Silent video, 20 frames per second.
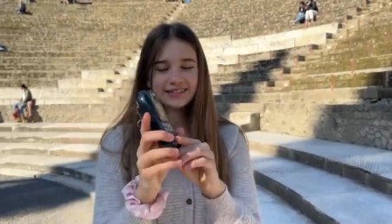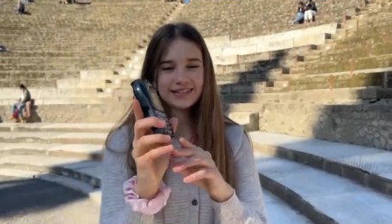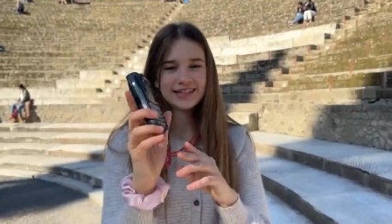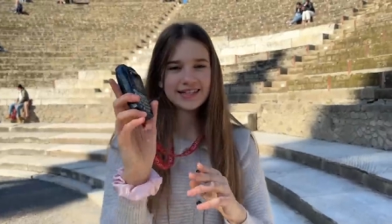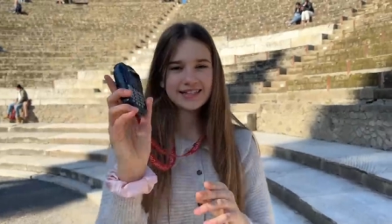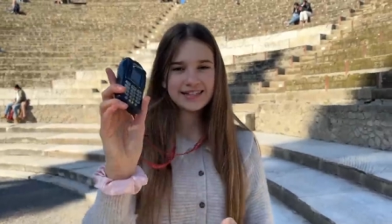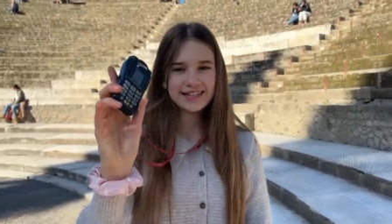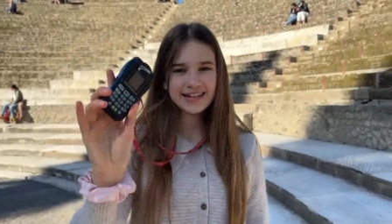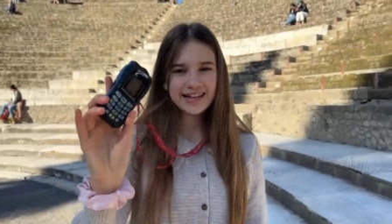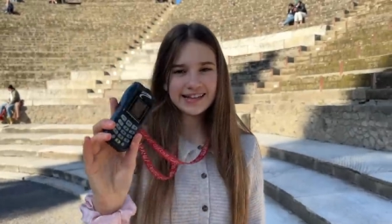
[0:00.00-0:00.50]

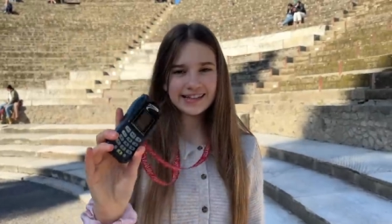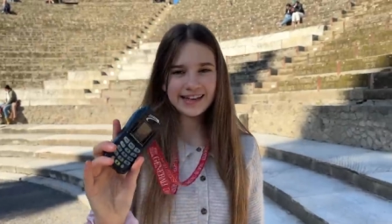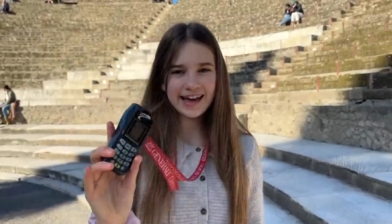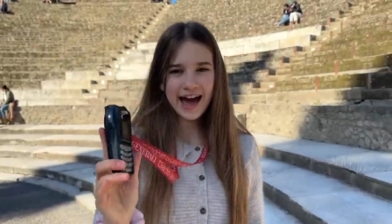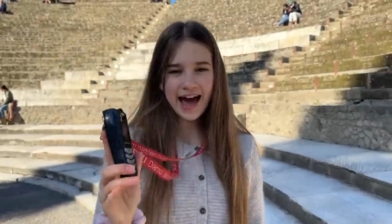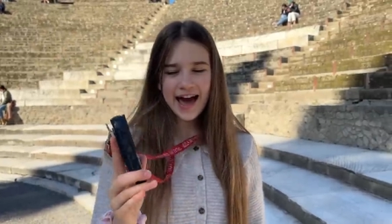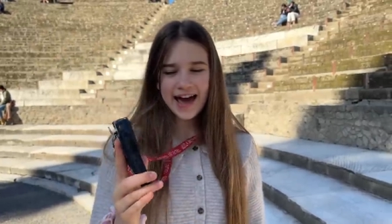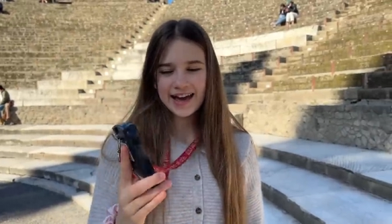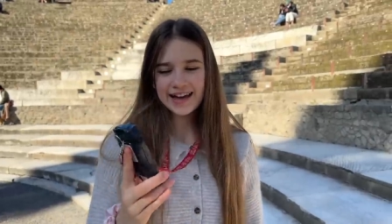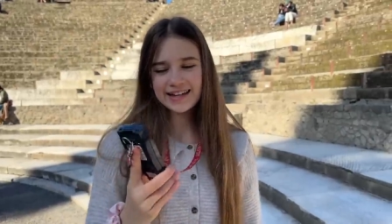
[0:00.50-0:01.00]
listening
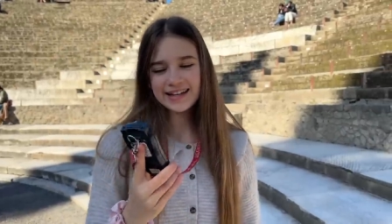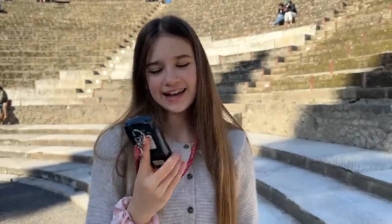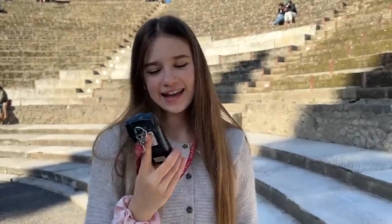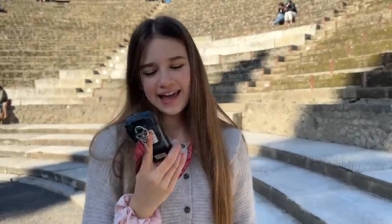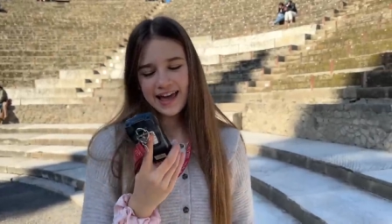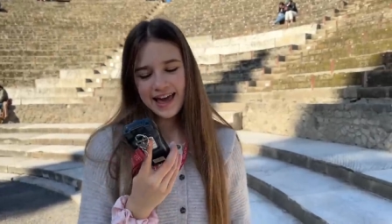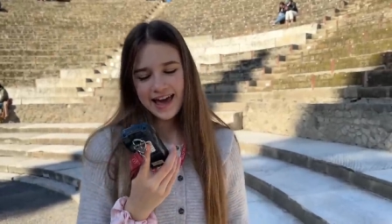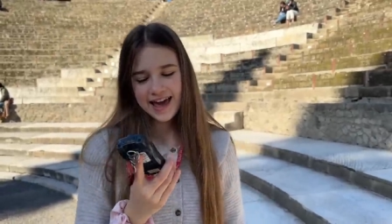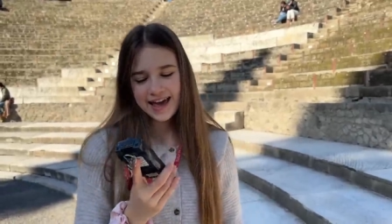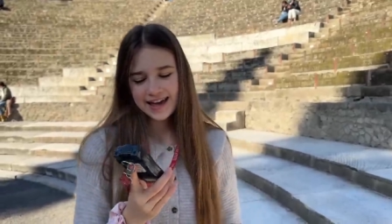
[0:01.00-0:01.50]
guide
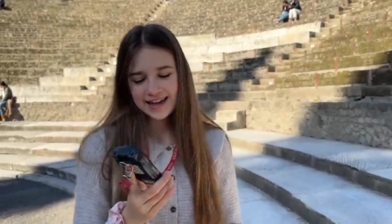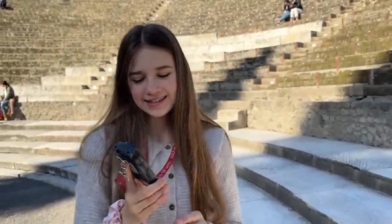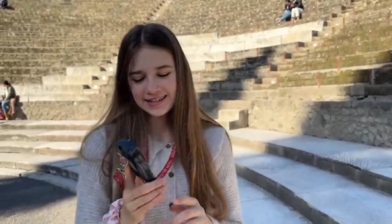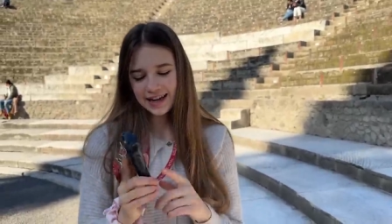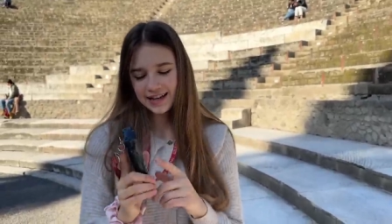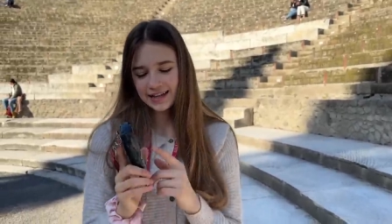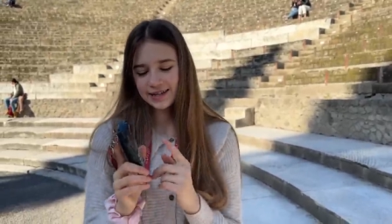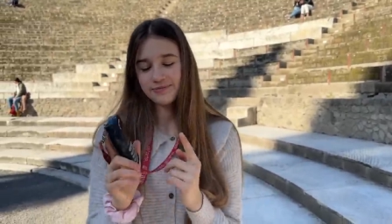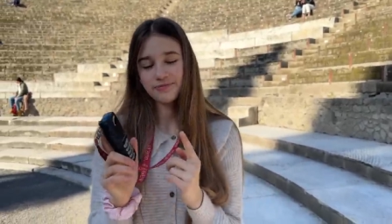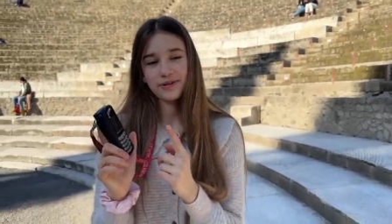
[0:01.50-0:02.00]
and
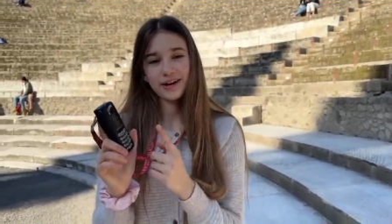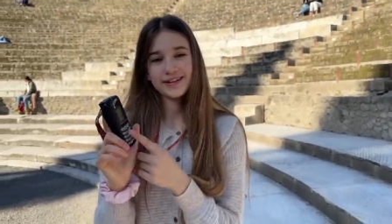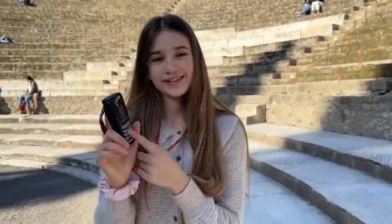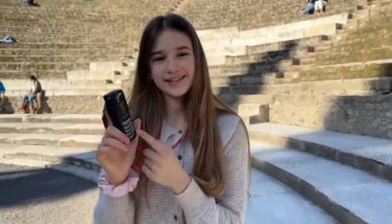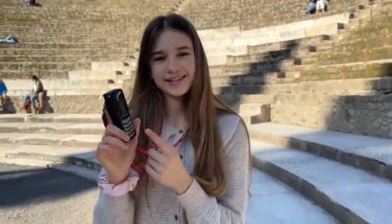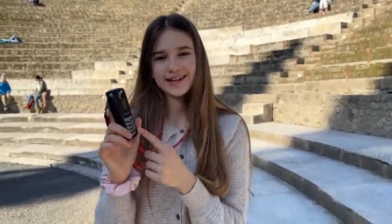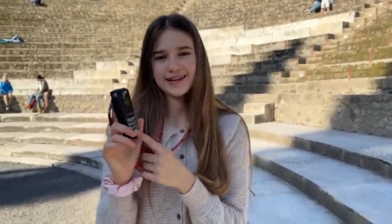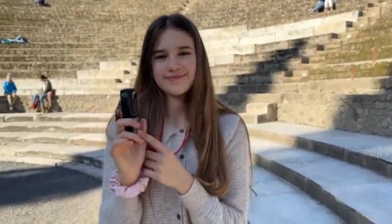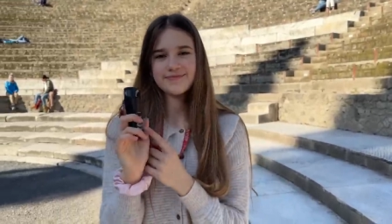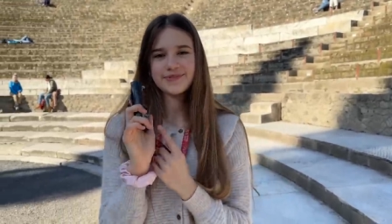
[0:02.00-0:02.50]
I can press
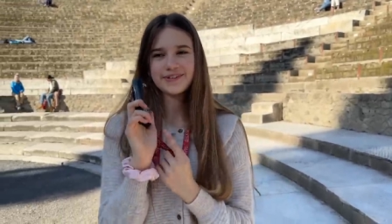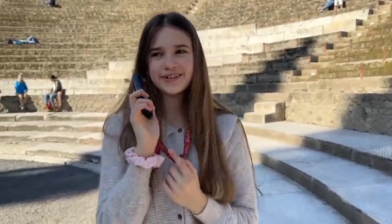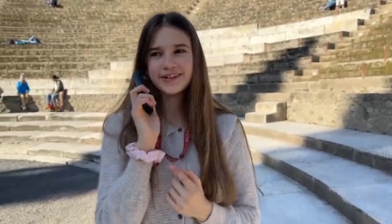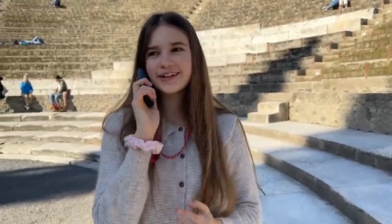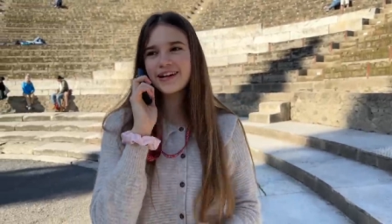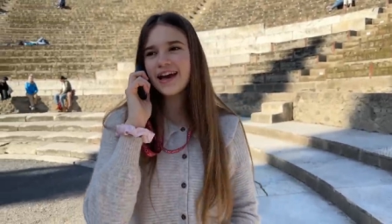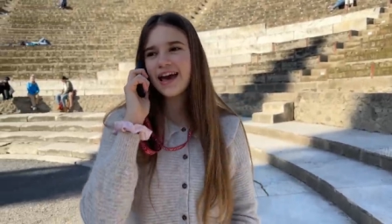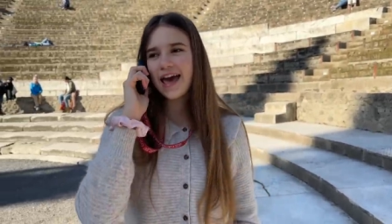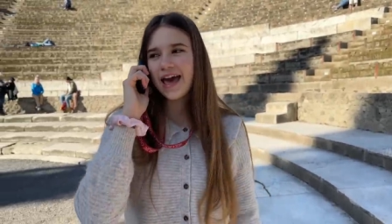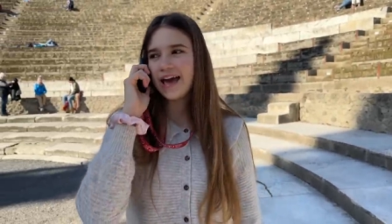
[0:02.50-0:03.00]
a number
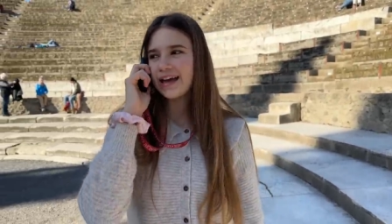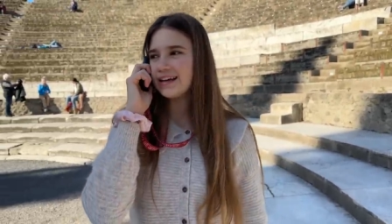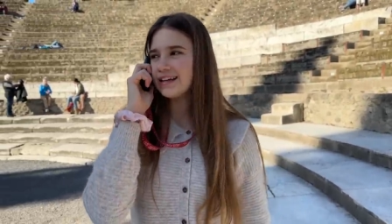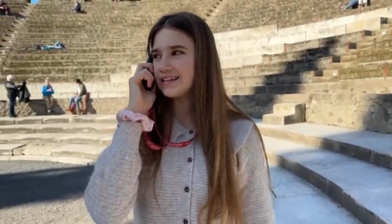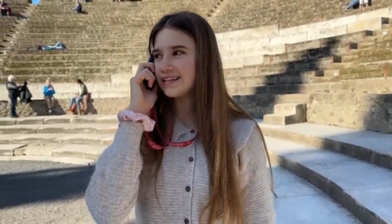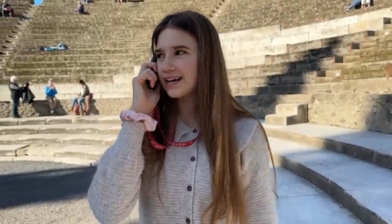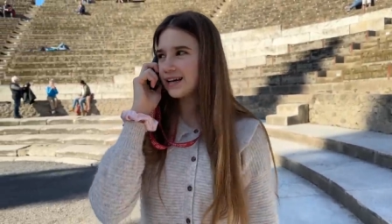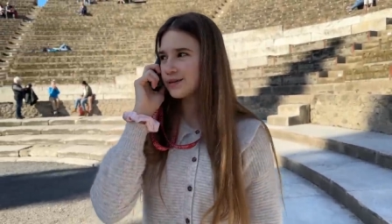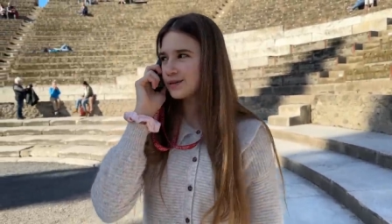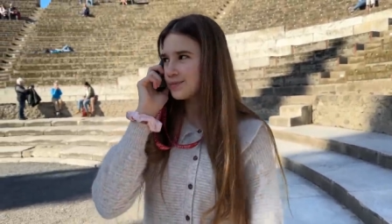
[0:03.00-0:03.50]
and
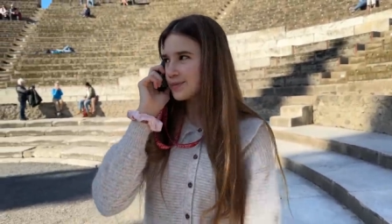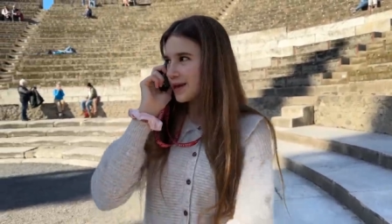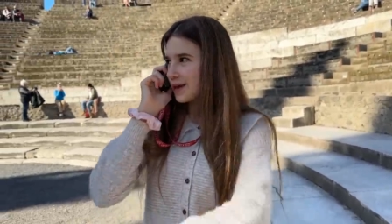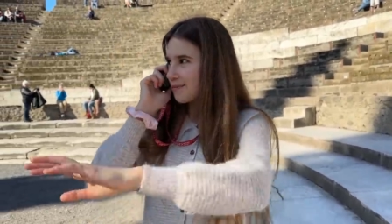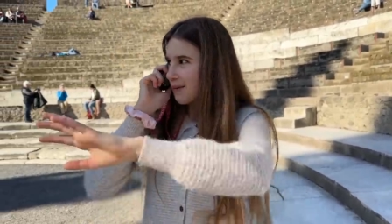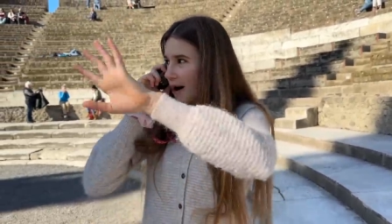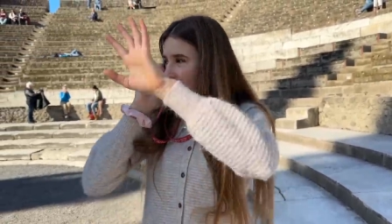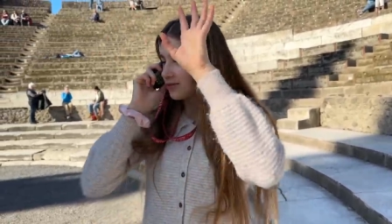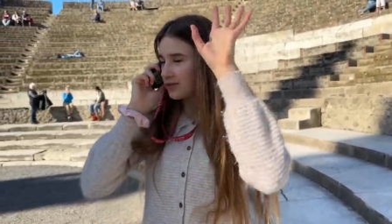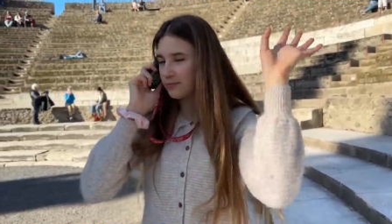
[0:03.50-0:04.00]
it tells me
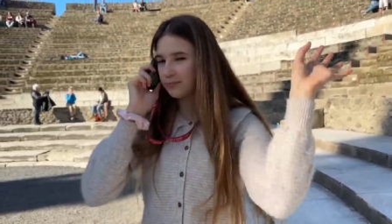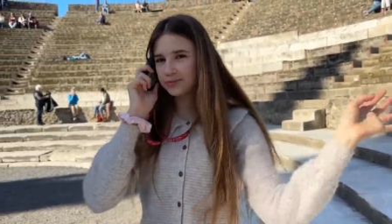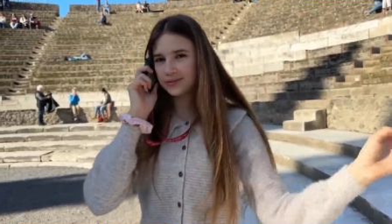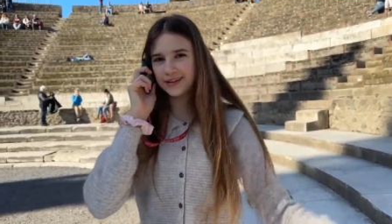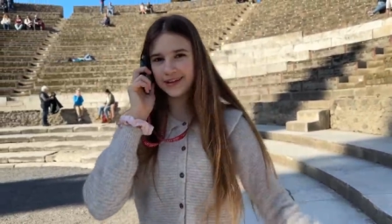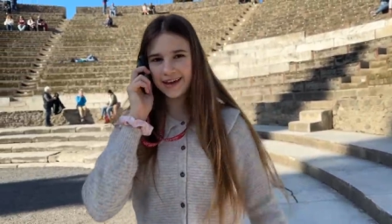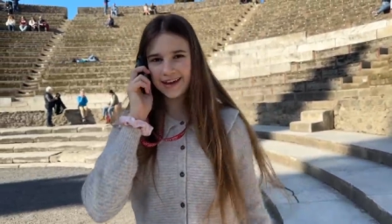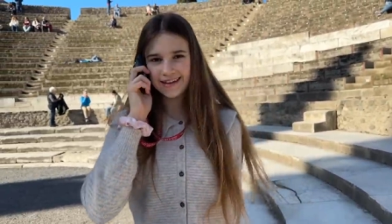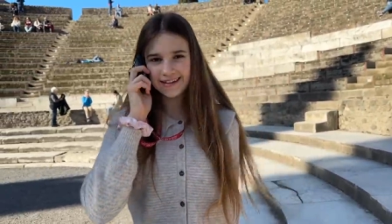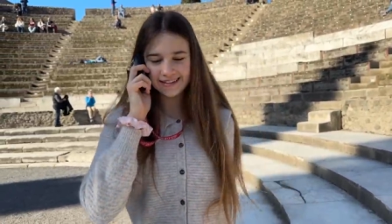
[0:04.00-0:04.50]
about the
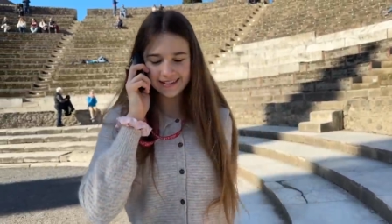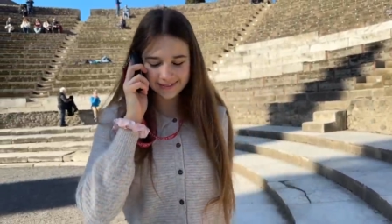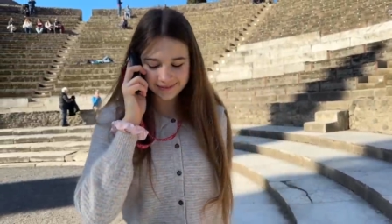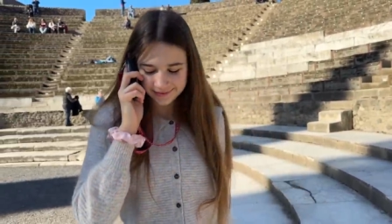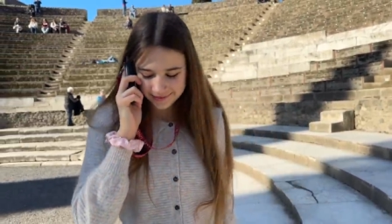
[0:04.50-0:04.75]
place.